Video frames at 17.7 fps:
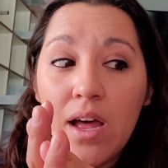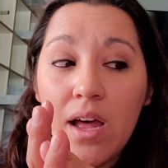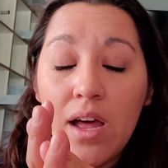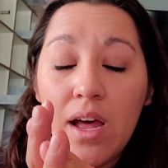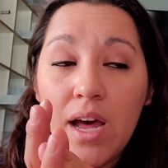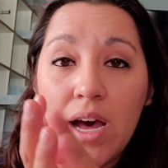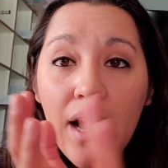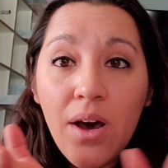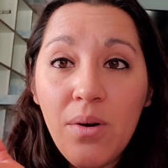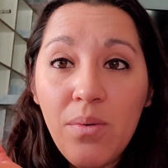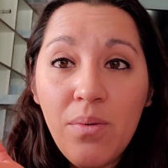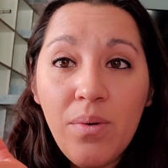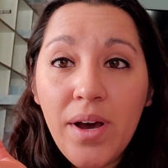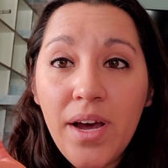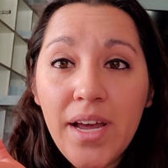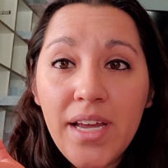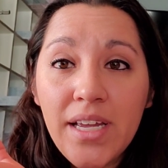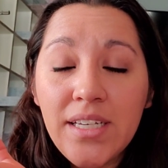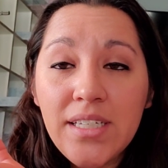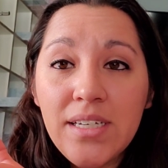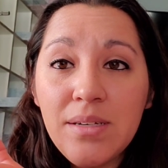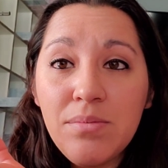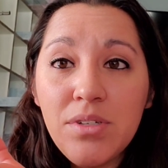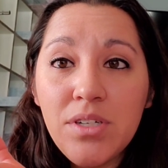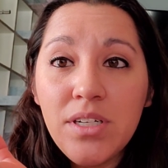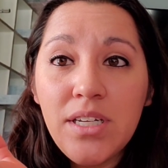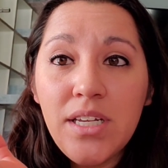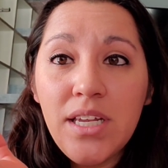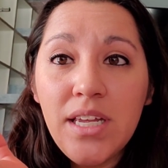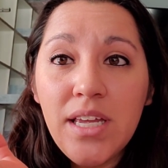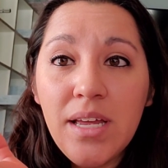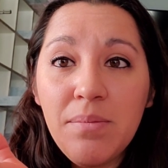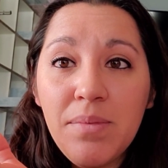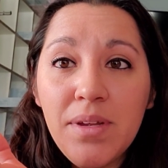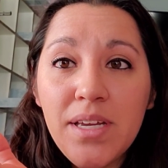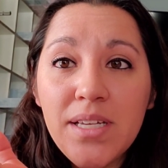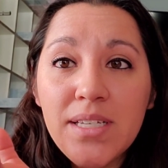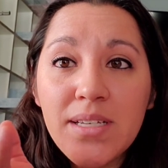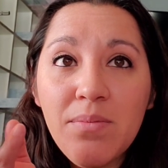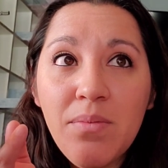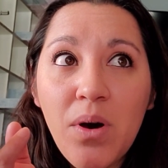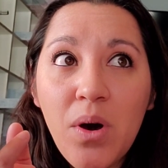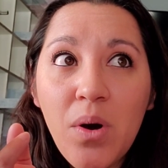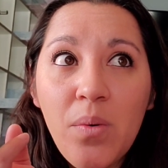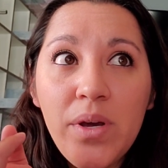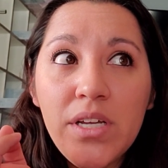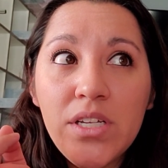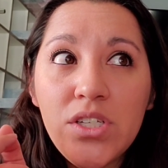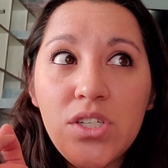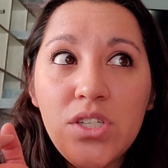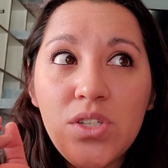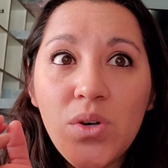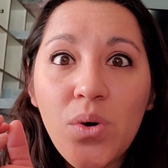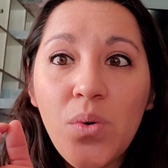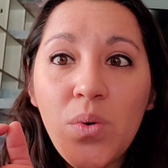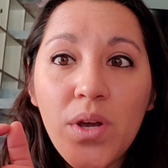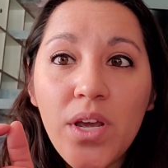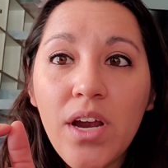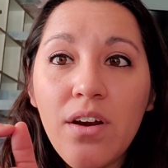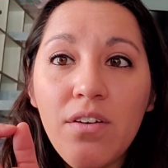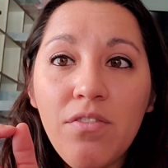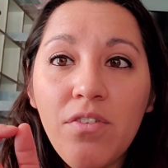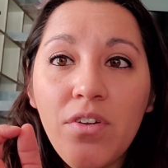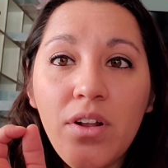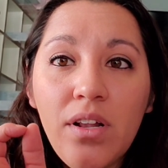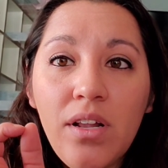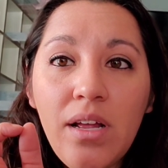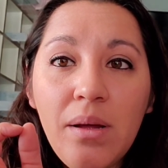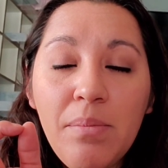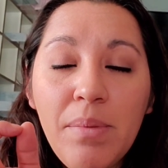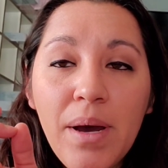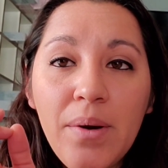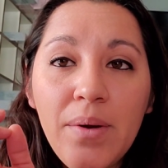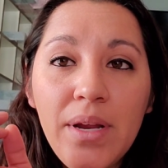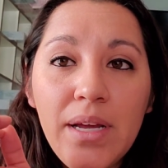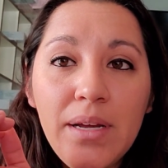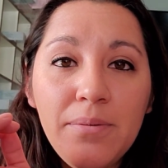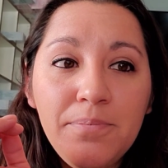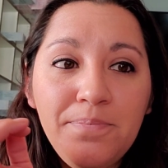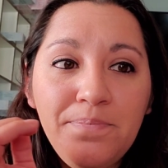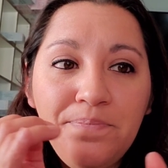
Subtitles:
how I ended up deleting it because I'm always so careful about it.